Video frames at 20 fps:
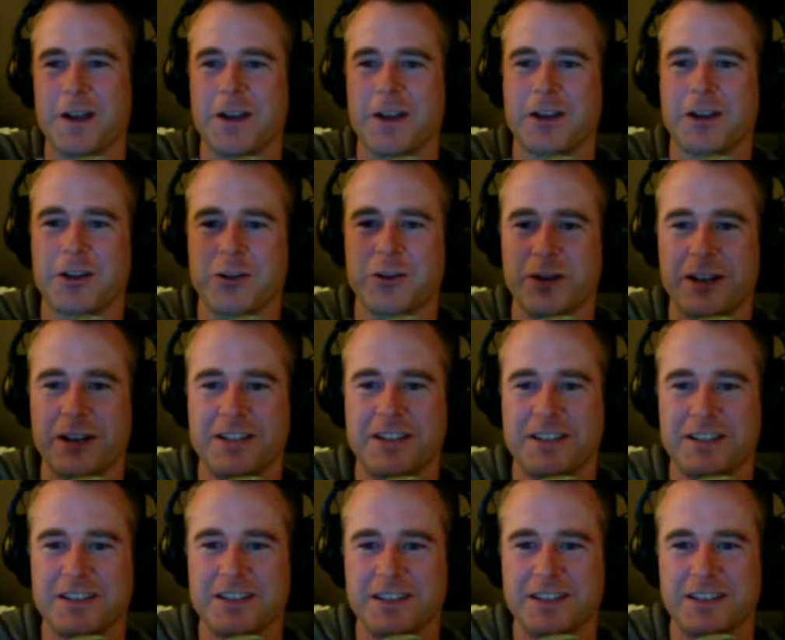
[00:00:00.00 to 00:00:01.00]

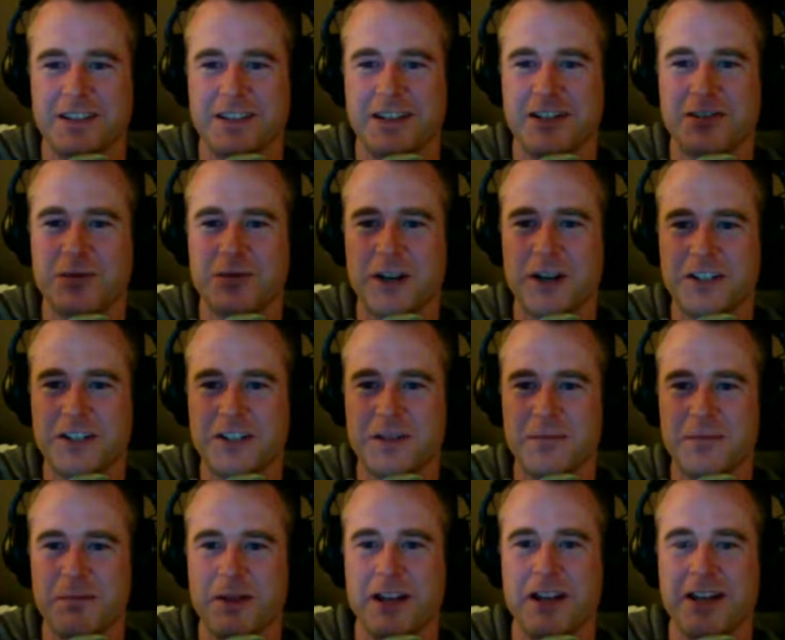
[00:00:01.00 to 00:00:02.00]
Chris is
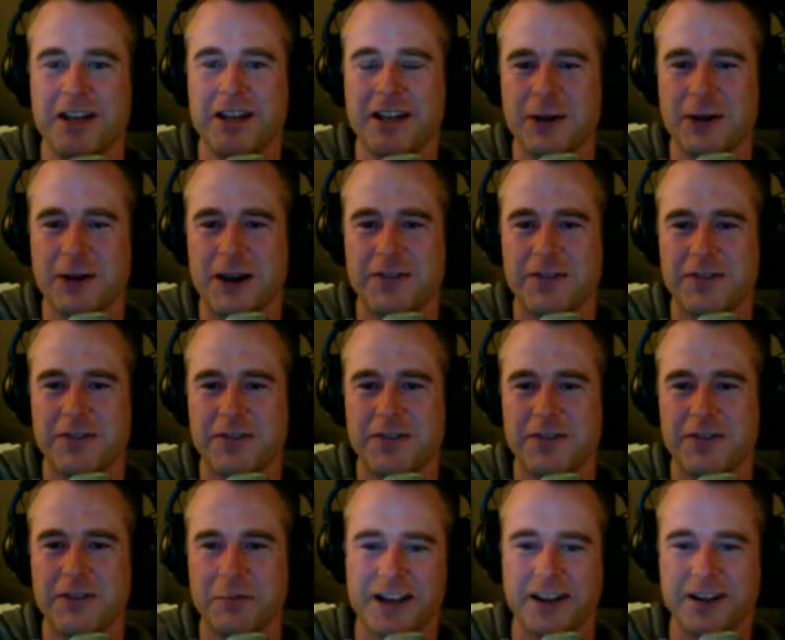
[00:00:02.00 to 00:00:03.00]
watching Ben go after
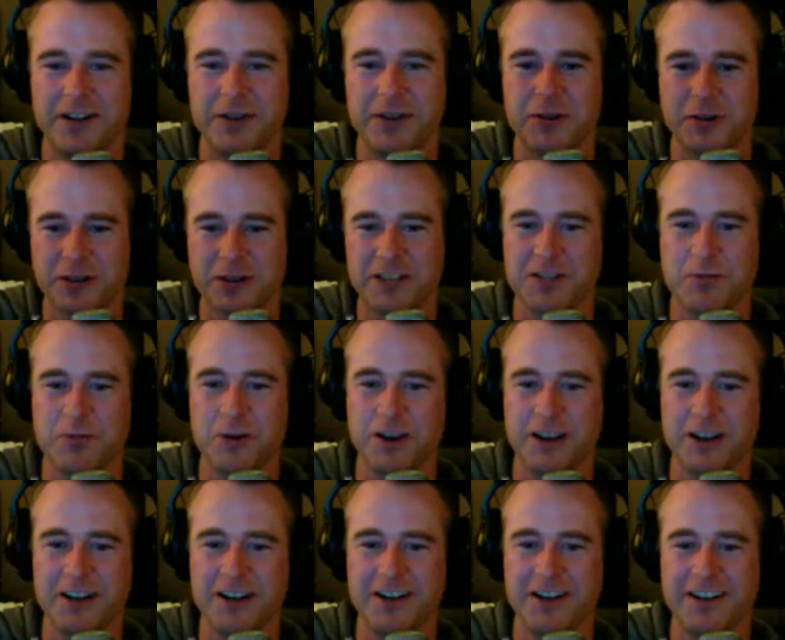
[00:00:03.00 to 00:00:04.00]
Becca, who Chris
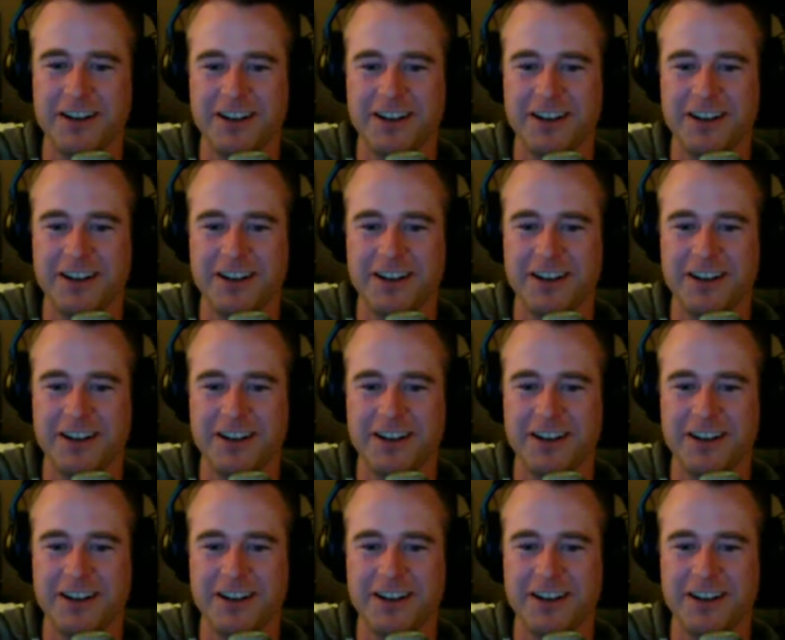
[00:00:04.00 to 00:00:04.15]
wanted.